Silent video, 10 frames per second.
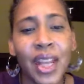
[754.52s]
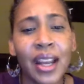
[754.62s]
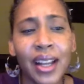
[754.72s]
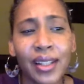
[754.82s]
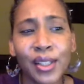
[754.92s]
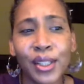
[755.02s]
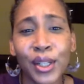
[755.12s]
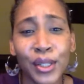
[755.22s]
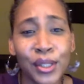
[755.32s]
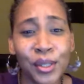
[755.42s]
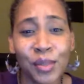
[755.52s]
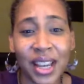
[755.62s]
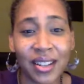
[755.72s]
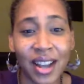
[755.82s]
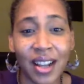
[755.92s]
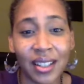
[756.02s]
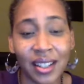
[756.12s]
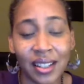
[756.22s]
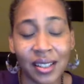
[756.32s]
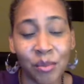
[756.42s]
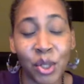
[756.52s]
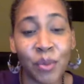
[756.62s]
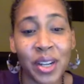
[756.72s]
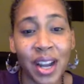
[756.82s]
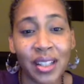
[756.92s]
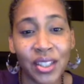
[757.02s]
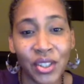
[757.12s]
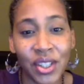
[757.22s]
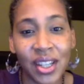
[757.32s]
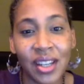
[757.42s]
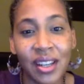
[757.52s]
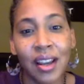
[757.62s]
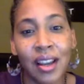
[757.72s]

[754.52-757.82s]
I got to learn some terminology